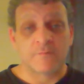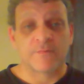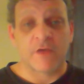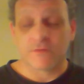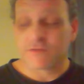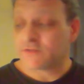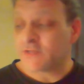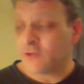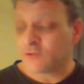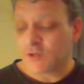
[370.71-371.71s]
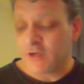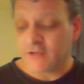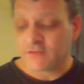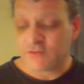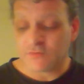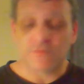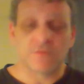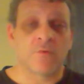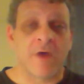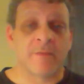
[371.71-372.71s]
That was the soundtrack
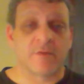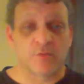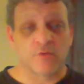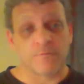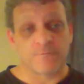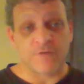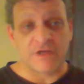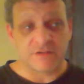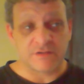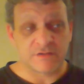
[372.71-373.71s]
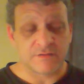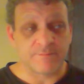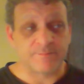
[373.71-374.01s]
to Rabbit Proof Fence.